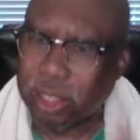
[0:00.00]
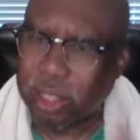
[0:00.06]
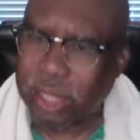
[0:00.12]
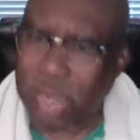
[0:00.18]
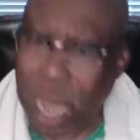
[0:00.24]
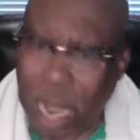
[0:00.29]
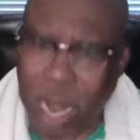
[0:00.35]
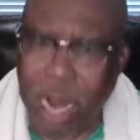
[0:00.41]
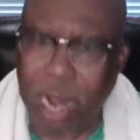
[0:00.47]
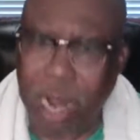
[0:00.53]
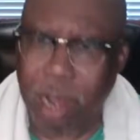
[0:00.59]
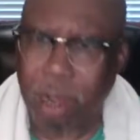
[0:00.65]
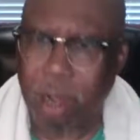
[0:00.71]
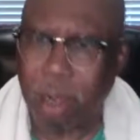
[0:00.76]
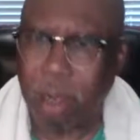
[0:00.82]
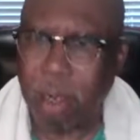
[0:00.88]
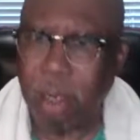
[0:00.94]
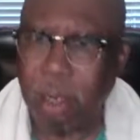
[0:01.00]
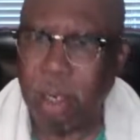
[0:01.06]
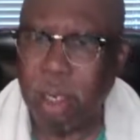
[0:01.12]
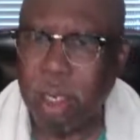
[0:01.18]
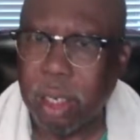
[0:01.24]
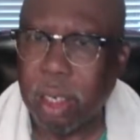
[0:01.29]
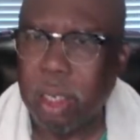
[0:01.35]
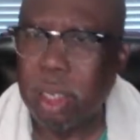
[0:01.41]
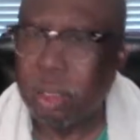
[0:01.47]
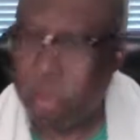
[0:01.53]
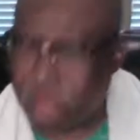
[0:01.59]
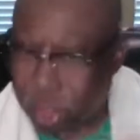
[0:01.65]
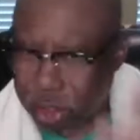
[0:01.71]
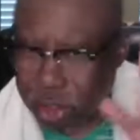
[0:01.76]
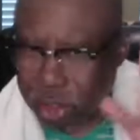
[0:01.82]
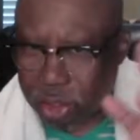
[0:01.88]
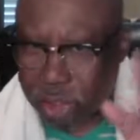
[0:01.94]
now.
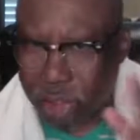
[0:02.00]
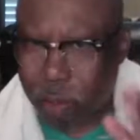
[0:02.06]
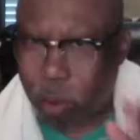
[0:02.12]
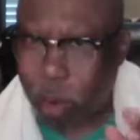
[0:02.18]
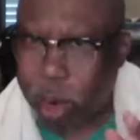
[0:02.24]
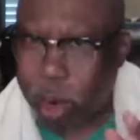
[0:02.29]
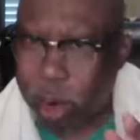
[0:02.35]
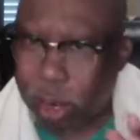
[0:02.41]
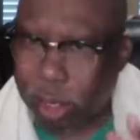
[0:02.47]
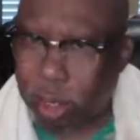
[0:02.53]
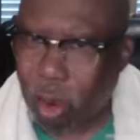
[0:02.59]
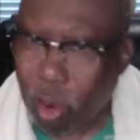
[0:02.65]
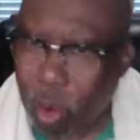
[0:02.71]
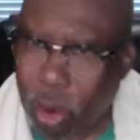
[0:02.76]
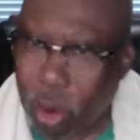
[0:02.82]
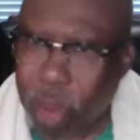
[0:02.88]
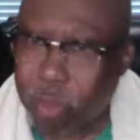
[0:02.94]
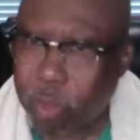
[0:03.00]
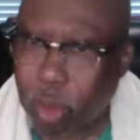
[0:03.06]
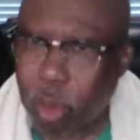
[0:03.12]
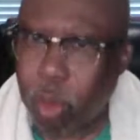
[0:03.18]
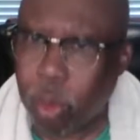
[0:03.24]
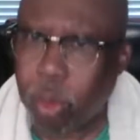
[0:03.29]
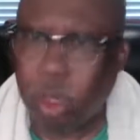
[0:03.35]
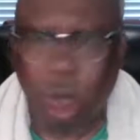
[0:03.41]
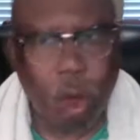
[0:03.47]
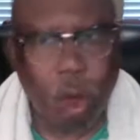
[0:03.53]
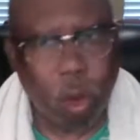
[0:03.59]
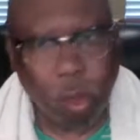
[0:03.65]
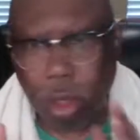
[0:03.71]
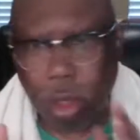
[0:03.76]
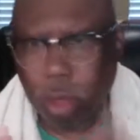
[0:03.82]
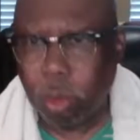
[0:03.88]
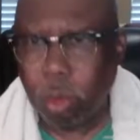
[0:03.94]
This that we're going through,
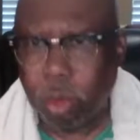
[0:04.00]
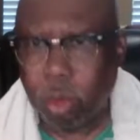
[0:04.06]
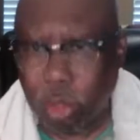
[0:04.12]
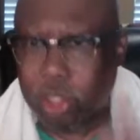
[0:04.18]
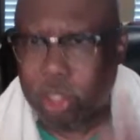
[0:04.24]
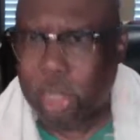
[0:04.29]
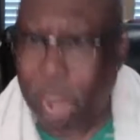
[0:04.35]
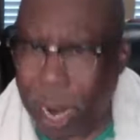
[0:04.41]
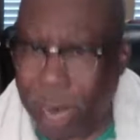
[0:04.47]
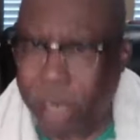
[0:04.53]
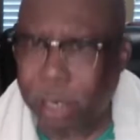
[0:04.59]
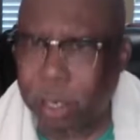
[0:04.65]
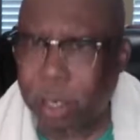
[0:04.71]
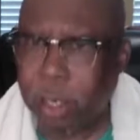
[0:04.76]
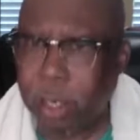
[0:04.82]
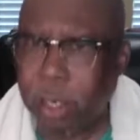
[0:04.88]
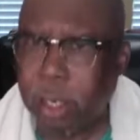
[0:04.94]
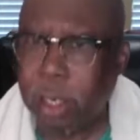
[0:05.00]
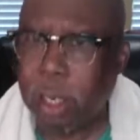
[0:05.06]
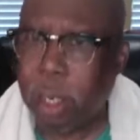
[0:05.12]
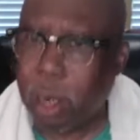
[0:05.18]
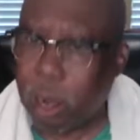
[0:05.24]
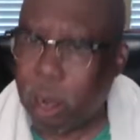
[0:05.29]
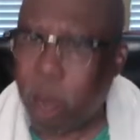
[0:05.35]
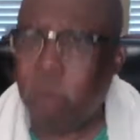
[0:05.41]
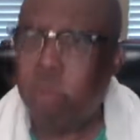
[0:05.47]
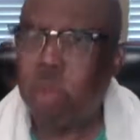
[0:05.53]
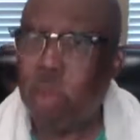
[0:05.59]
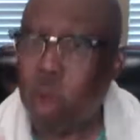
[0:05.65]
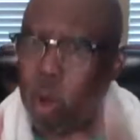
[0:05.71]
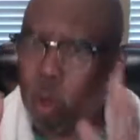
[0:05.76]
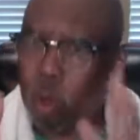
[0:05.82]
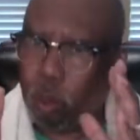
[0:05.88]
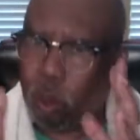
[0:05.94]
don't lose sight of
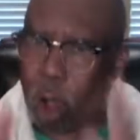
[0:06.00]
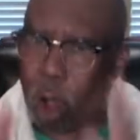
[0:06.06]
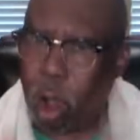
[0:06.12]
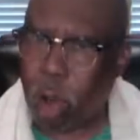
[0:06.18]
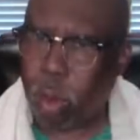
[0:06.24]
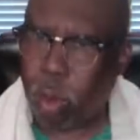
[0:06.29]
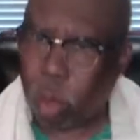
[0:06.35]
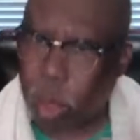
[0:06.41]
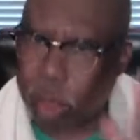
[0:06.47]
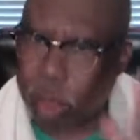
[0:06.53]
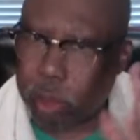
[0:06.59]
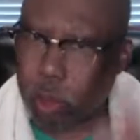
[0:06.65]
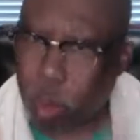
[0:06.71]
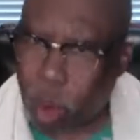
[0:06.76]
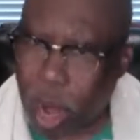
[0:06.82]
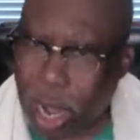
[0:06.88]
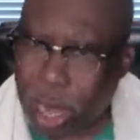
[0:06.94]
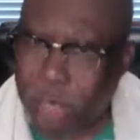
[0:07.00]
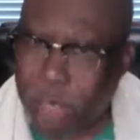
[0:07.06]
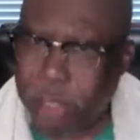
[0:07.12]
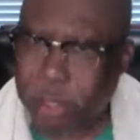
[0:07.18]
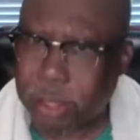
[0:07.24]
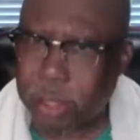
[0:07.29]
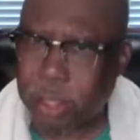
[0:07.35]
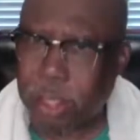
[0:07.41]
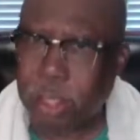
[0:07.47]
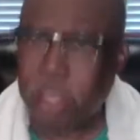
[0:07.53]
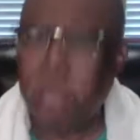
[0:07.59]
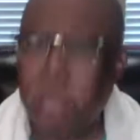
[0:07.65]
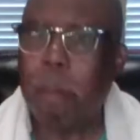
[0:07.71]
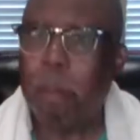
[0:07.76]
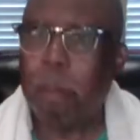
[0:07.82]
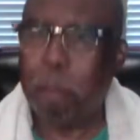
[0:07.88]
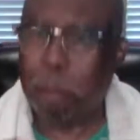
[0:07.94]
your walk with Christ,
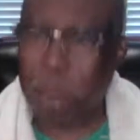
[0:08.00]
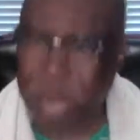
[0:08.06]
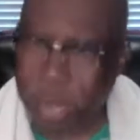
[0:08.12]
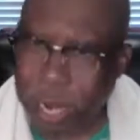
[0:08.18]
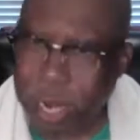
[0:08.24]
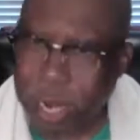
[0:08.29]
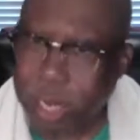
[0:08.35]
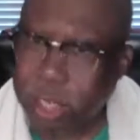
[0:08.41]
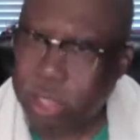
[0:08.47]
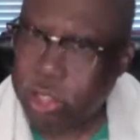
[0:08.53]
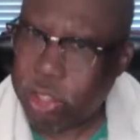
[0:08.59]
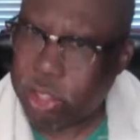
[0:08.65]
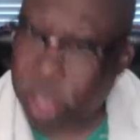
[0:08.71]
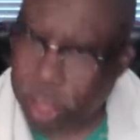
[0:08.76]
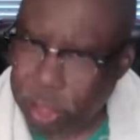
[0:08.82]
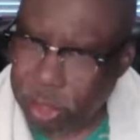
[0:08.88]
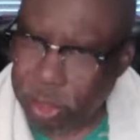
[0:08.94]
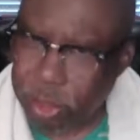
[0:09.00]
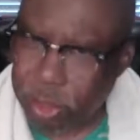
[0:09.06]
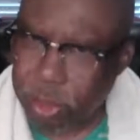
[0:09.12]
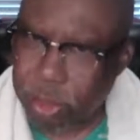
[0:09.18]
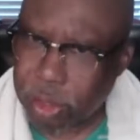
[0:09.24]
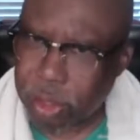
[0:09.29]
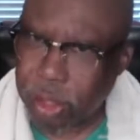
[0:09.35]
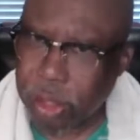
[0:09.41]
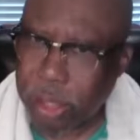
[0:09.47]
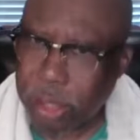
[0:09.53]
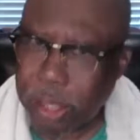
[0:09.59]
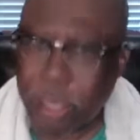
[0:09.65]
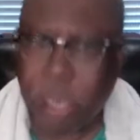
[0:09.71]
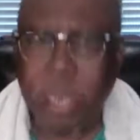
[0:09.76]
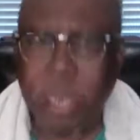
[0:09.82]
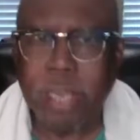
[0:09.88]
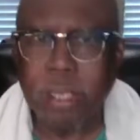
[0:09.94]
being Jesus
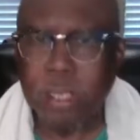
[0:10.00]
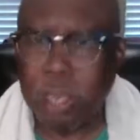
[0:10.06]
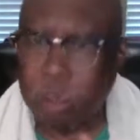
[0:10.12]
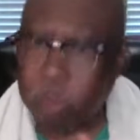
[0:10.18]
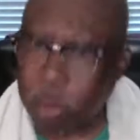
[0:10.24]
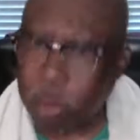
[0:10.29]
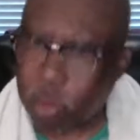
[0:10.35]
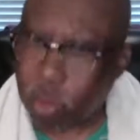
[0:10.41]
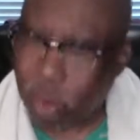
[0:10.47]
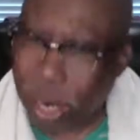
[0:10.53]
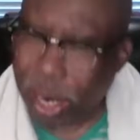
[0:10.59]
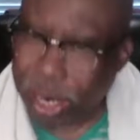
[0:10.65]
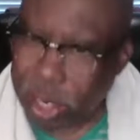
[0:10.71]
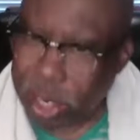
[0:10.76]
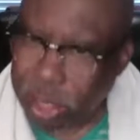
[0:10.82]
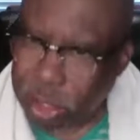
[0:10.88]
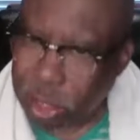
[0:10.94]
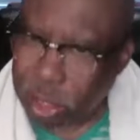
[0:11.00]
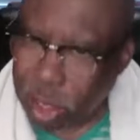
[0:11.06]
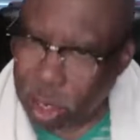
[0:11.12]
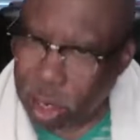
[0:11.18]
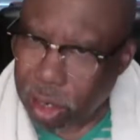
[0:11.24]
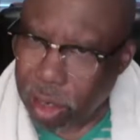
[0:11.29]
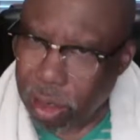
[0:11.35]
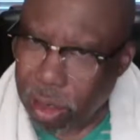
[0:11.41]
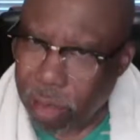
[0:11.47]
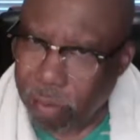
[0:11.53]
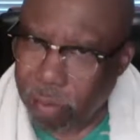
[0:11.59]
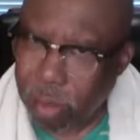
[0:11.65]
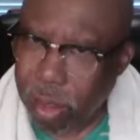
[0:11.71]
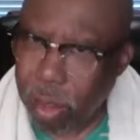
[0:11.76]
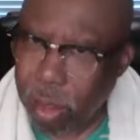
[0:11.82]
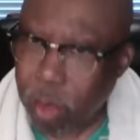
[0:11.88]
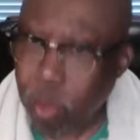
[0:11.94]
and demonstrating his love.
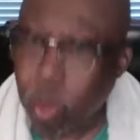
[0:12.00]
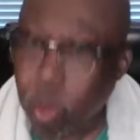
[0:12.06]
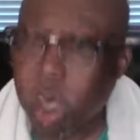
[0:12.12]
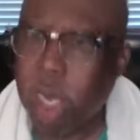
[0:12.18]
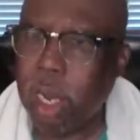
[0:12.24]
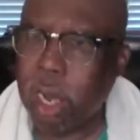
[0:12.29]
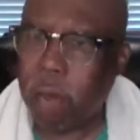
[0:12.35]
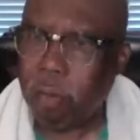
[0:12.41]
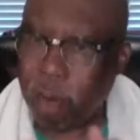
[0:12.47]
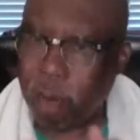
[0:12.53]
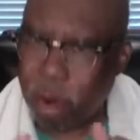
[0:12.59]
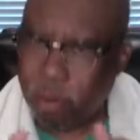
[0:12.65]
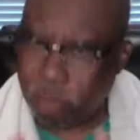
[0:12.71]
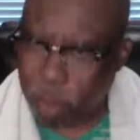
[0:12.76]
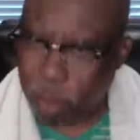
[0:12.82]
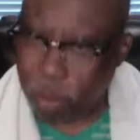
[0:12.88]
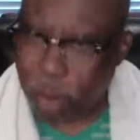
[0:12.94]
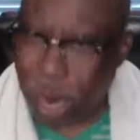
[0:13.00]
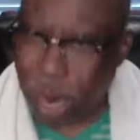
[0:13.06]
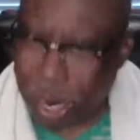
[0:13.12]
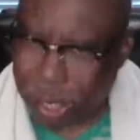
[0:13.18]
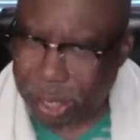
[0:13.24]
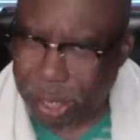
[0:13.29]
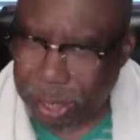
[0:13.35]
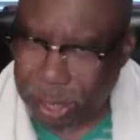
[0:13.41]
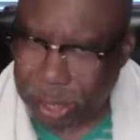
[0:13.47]
We love everybody.